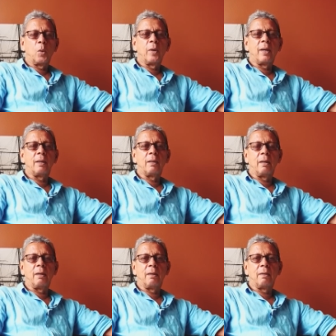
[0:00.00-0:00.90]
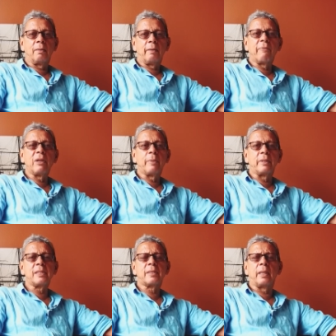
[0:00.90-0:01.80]
Well,
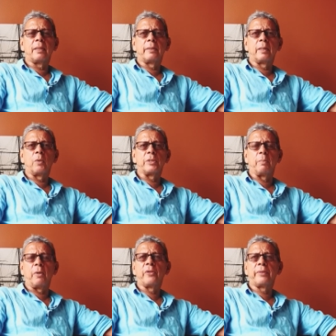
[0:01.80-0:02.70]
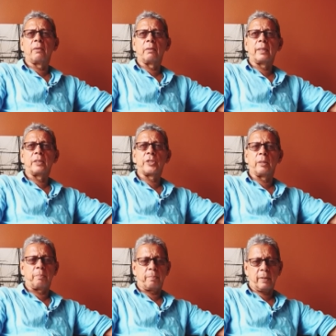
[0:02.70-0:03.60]
everybody said that there was a birthday on that
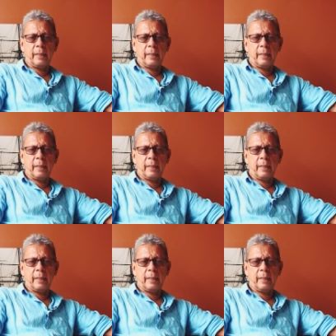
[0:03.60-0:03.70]
ship,